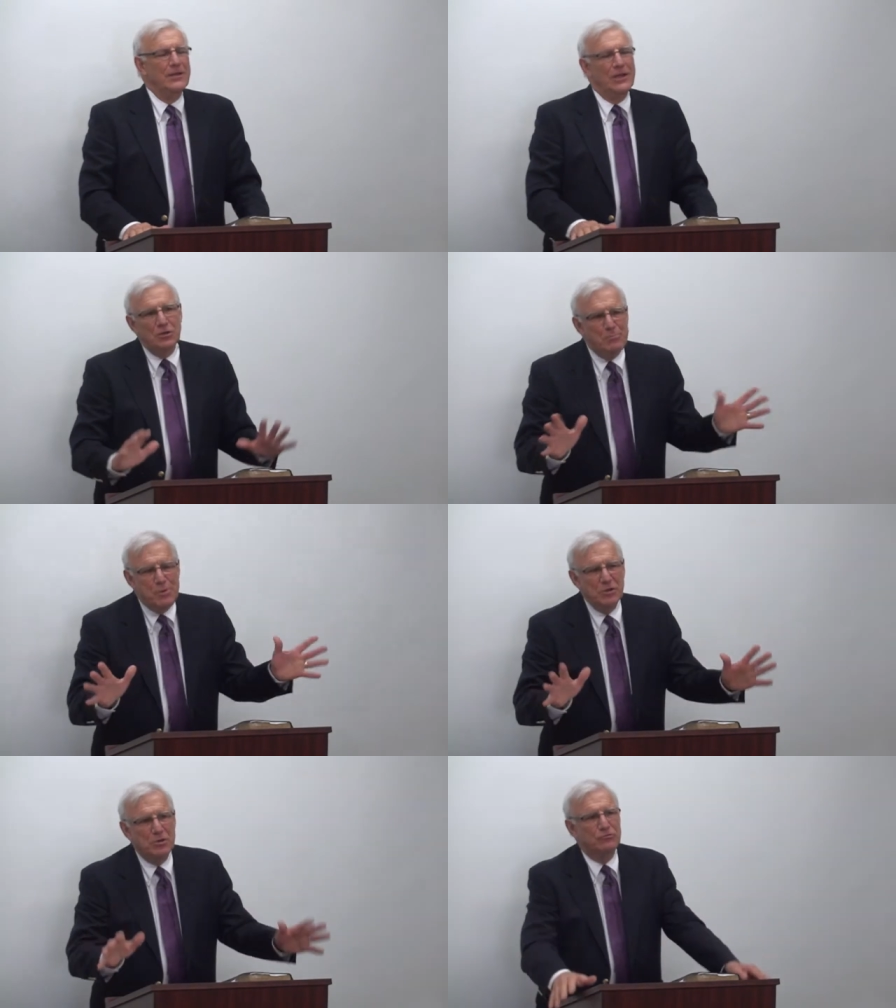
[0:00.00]

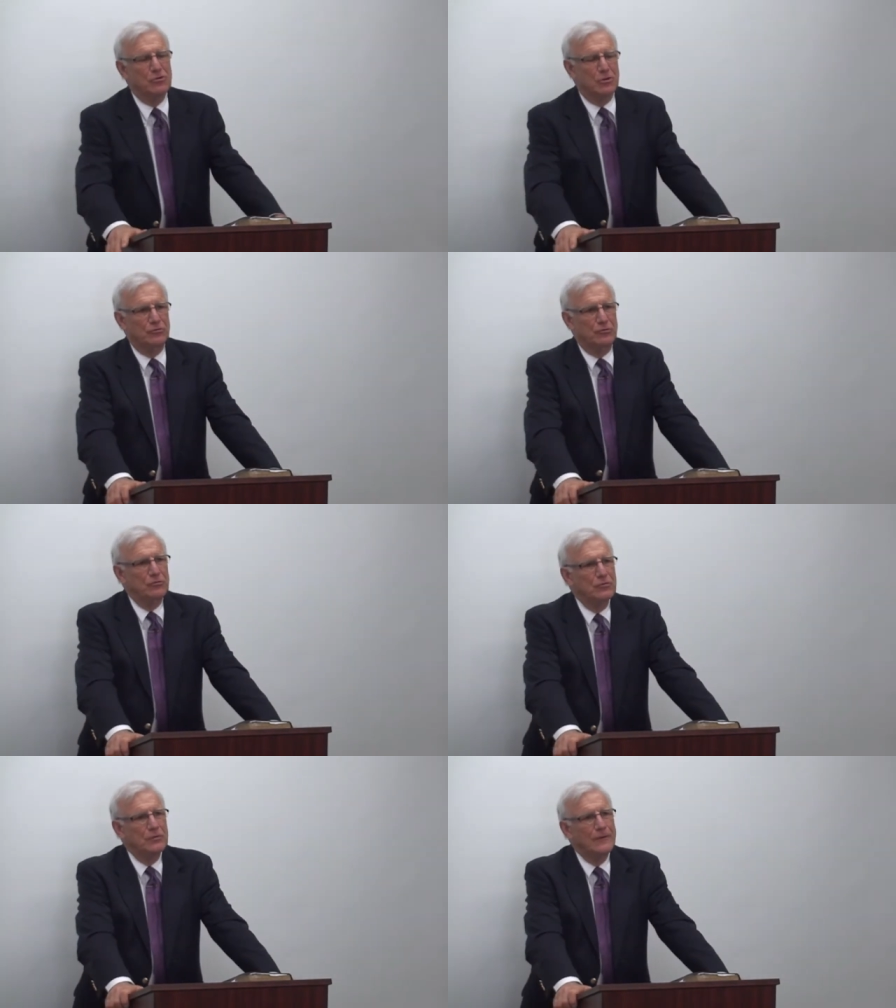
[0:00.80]
Independent
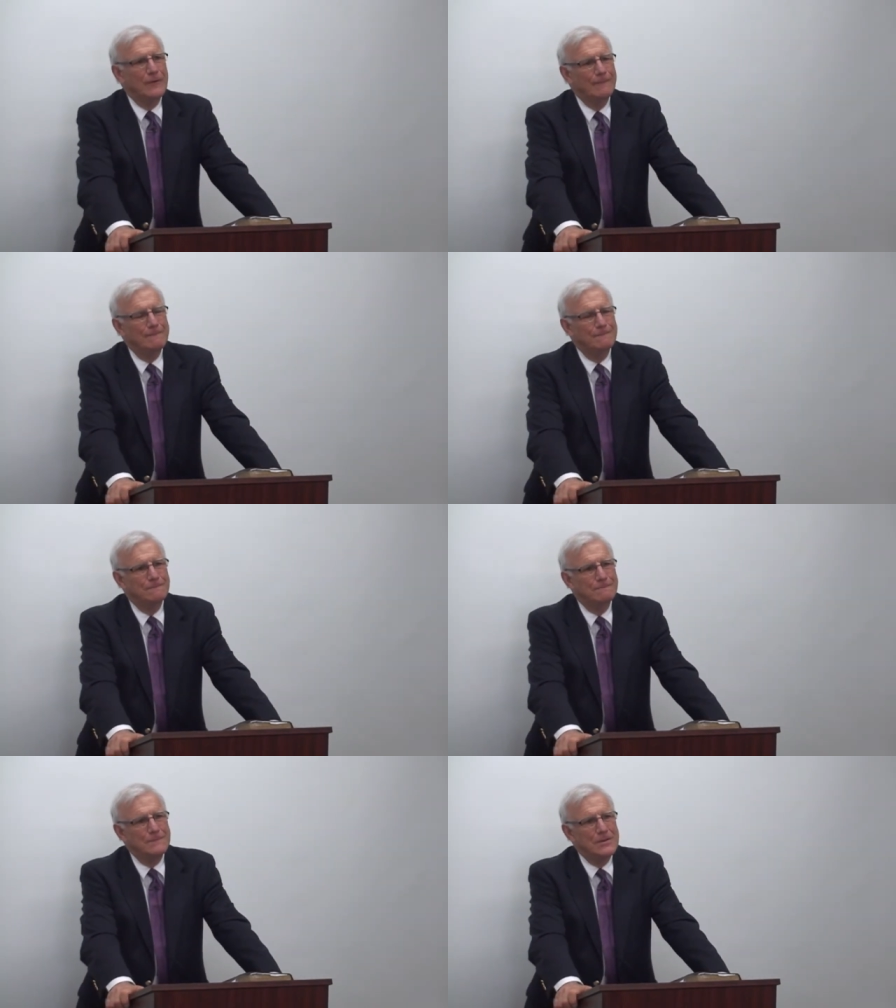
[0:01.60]
churches.
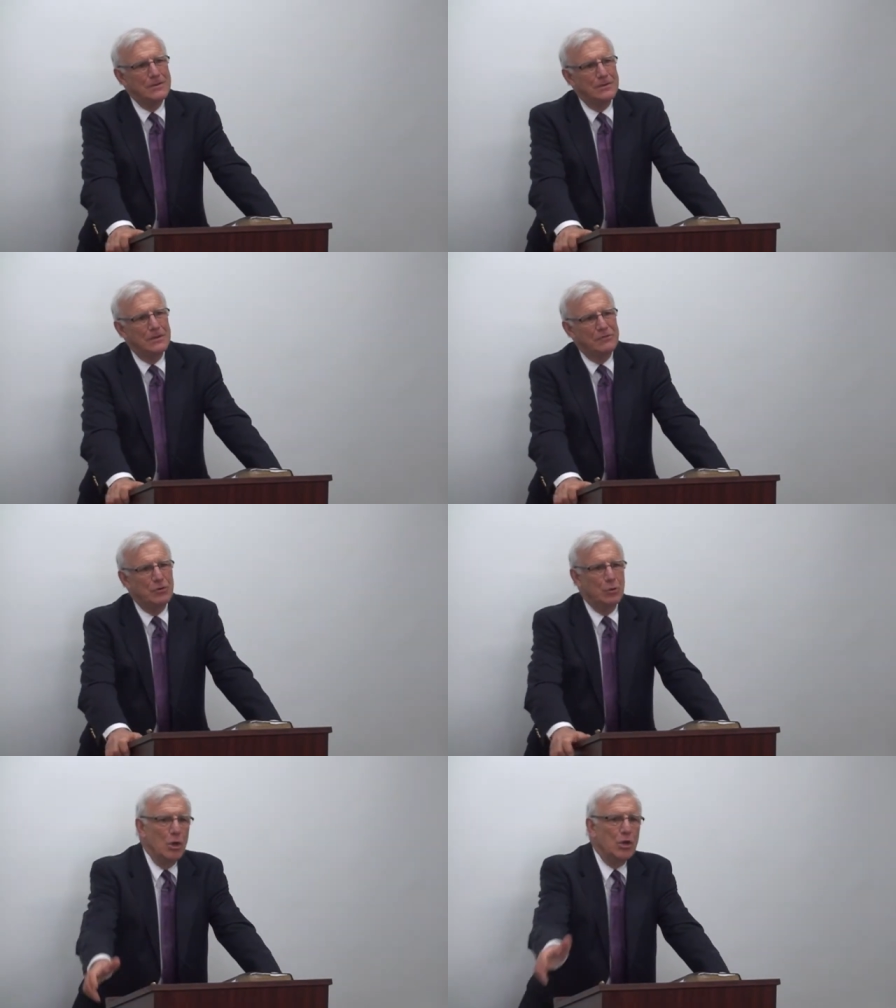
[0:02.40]
If
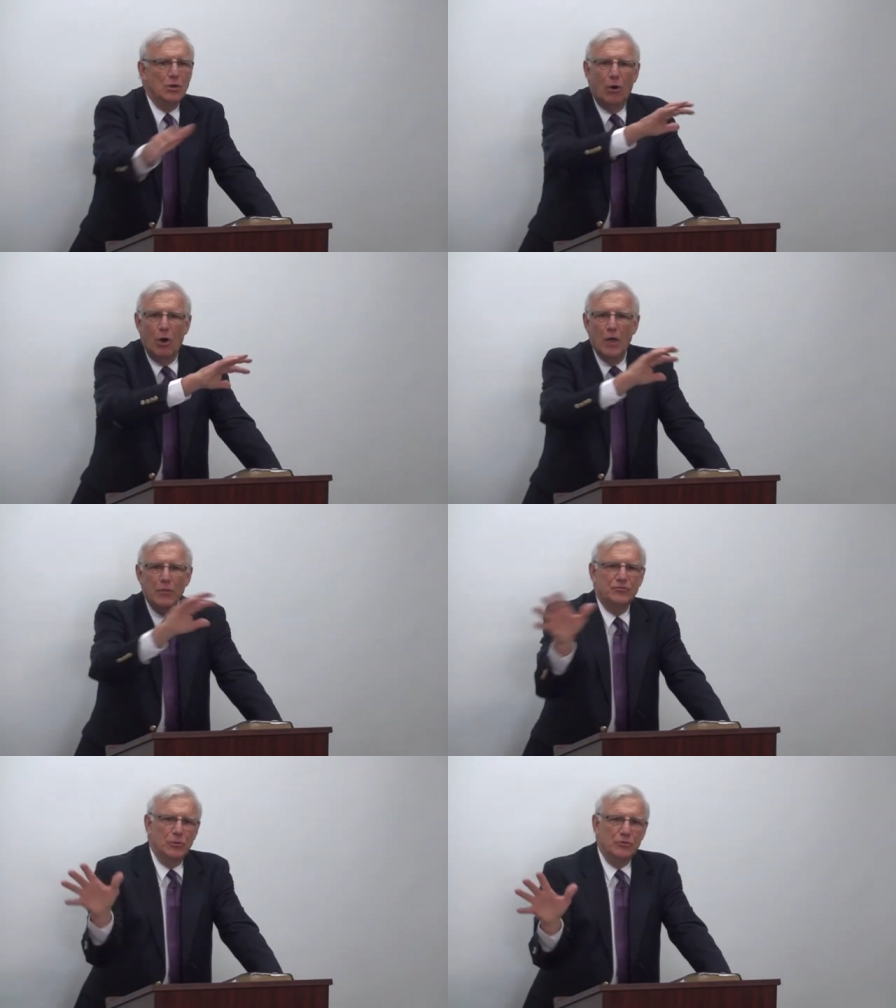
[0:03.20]
you look at all
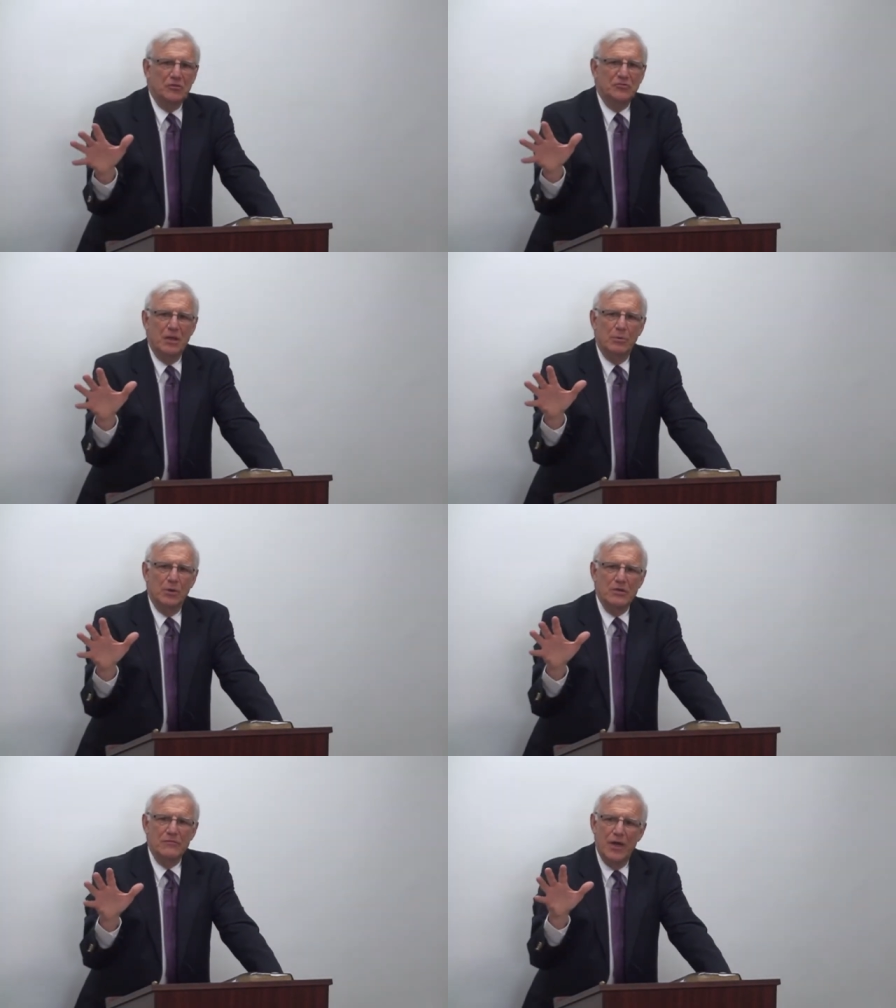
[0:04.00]
the churches that
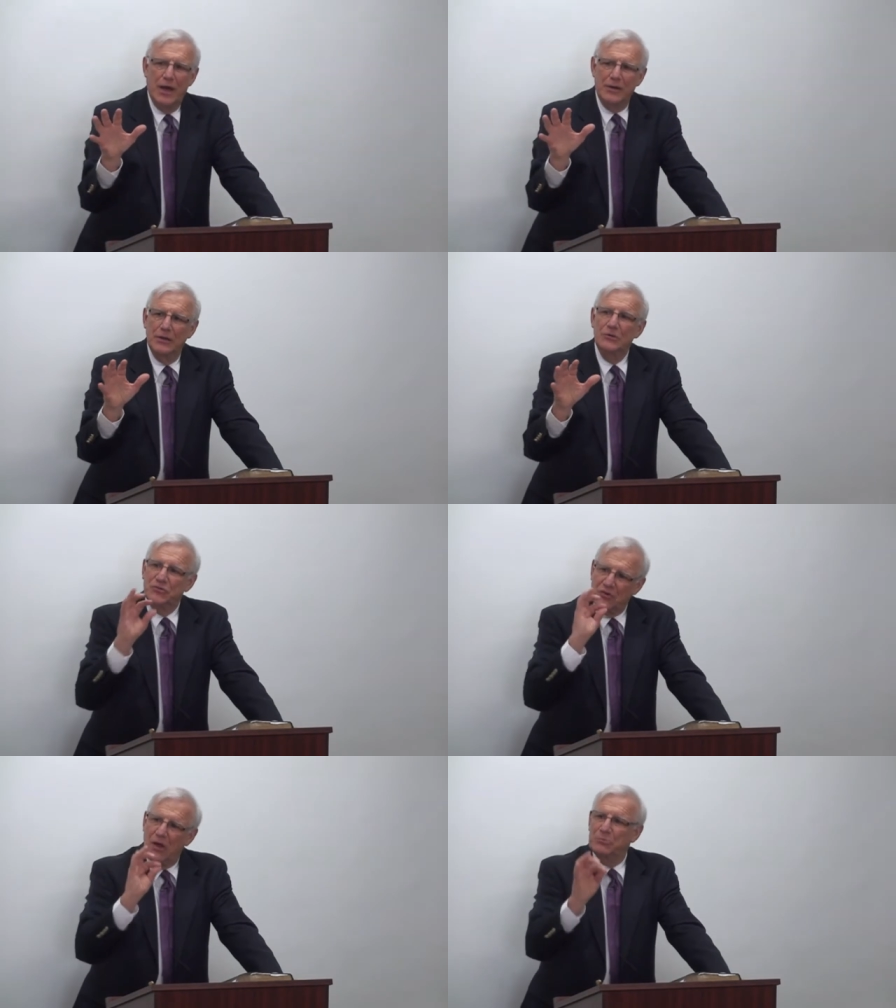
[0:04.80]
believe that in
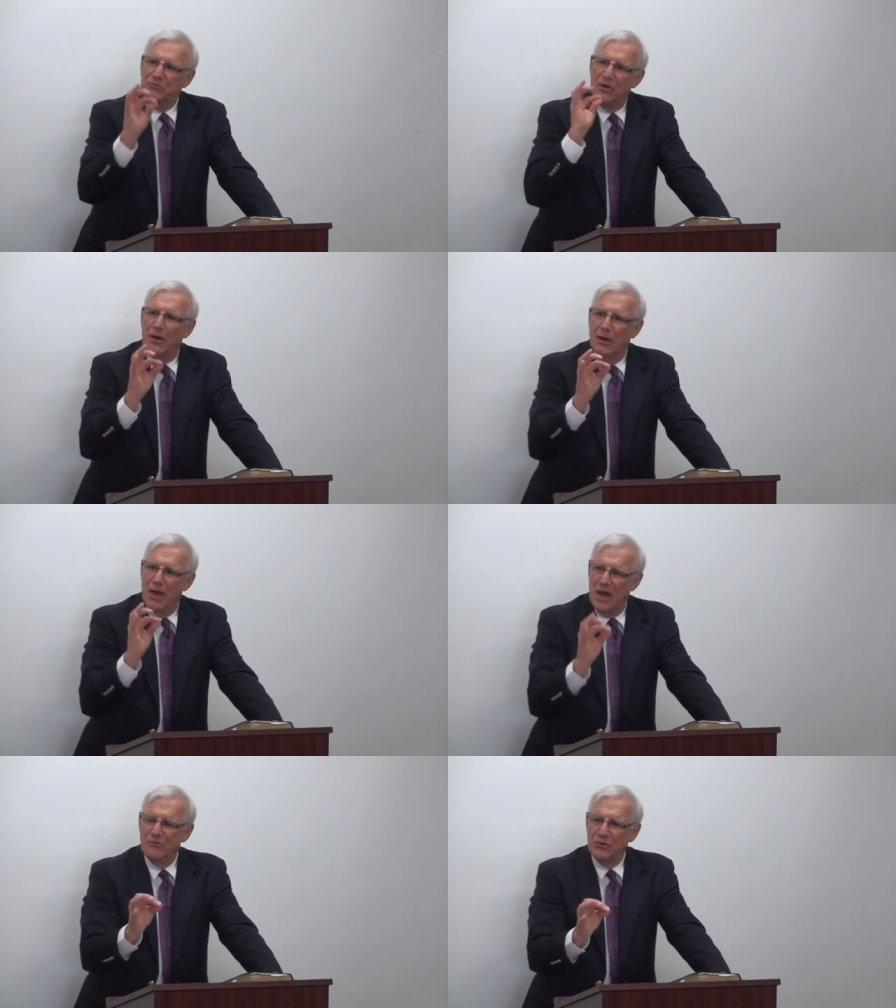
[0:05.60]
sub
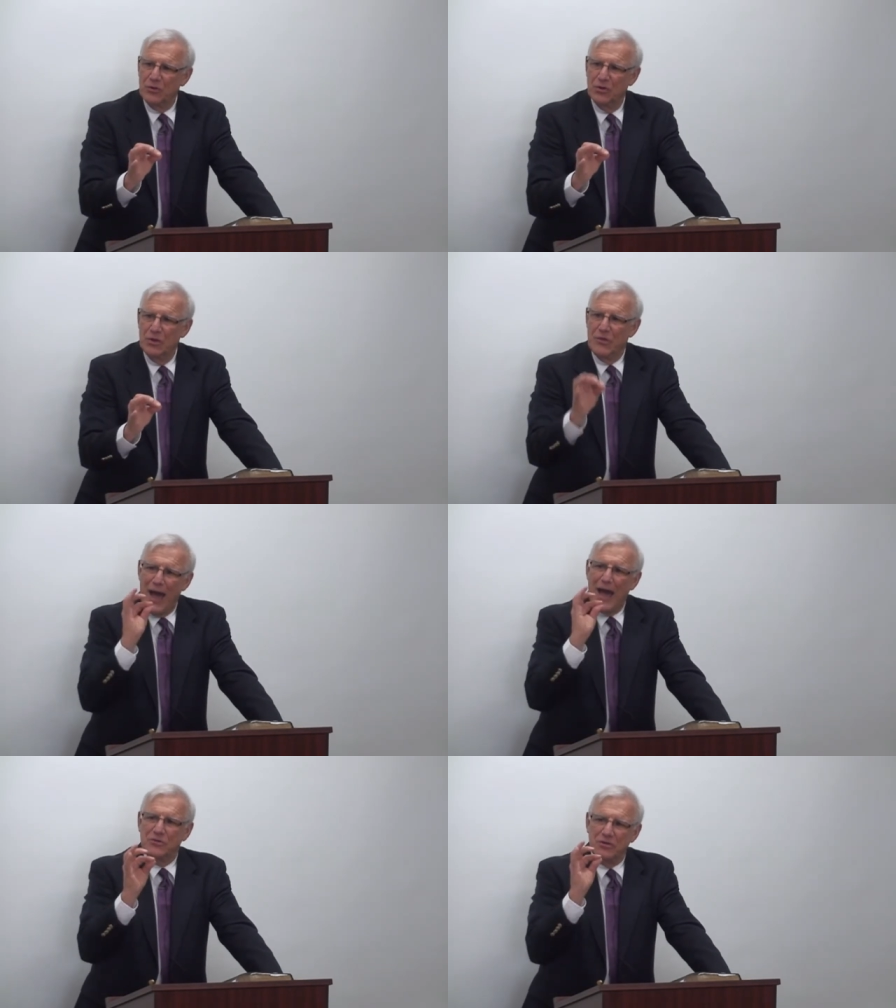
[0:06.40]
Saharan Africa,
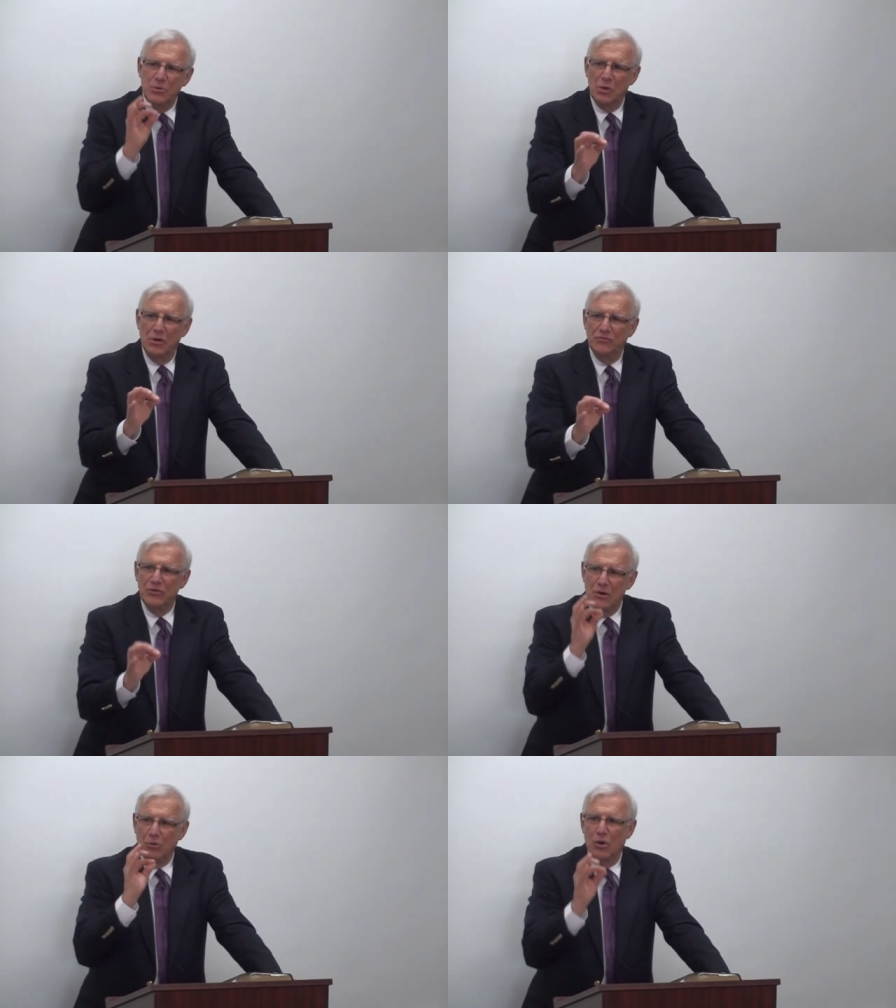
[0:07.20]
that
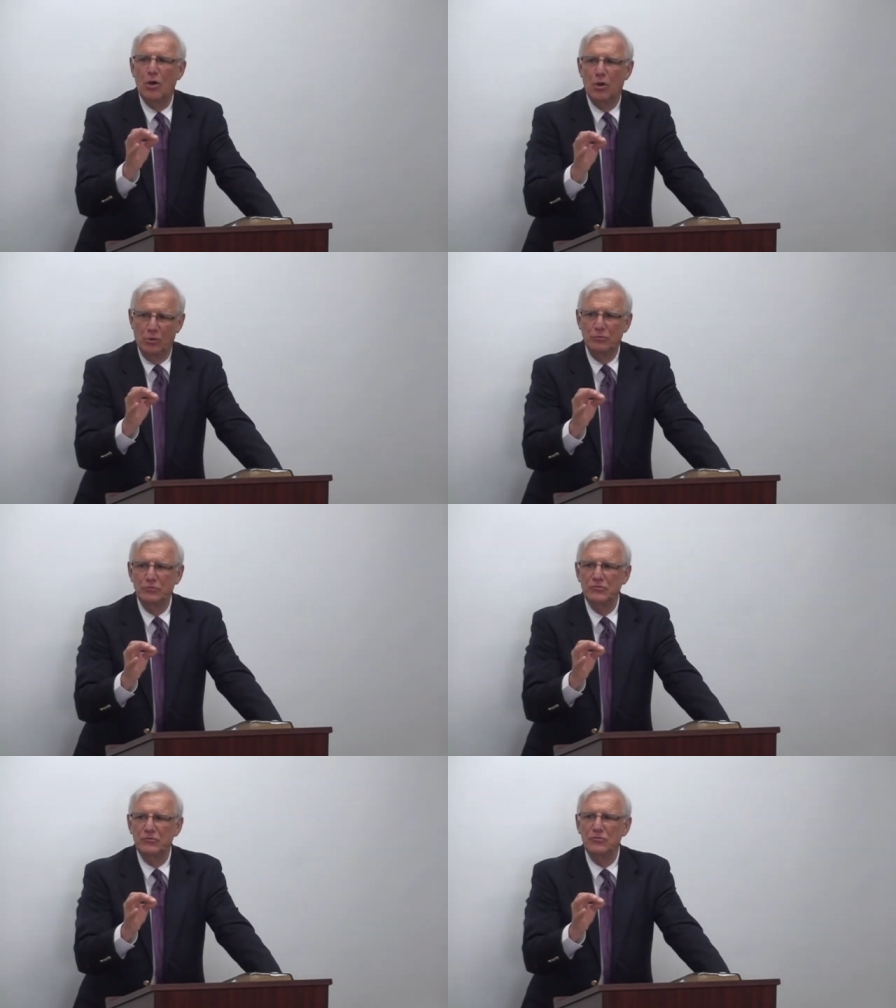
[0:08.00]
community
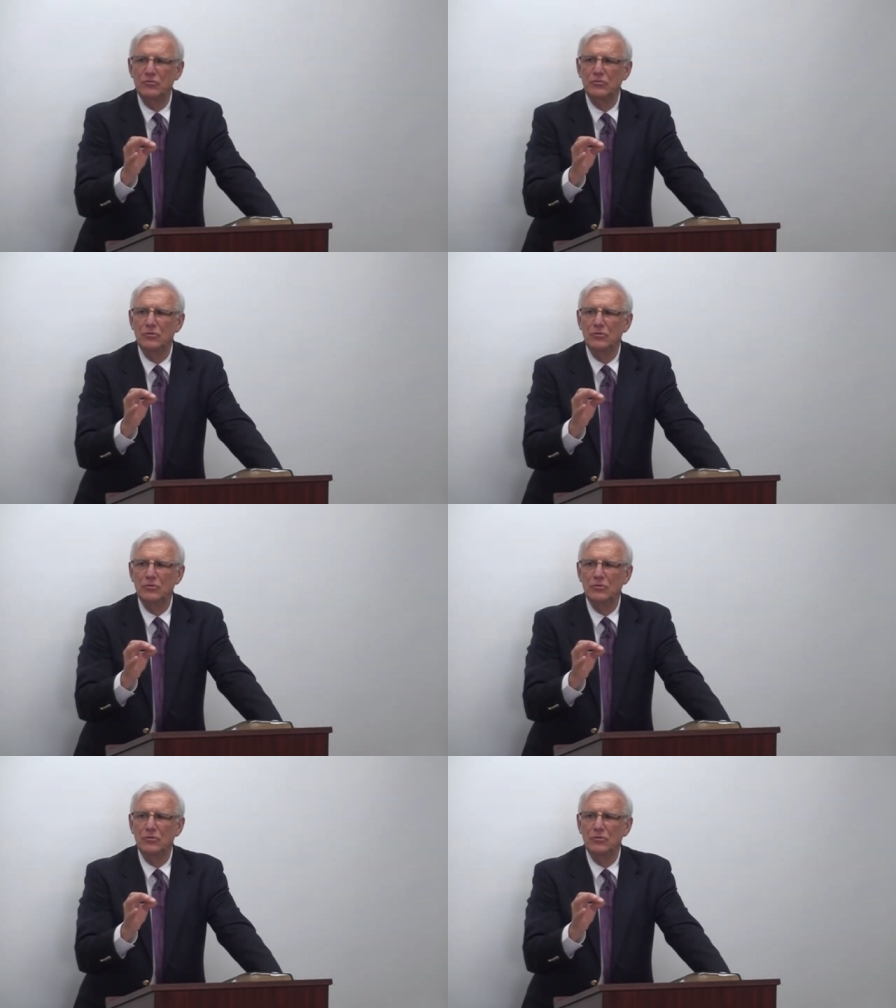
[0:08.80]
grows,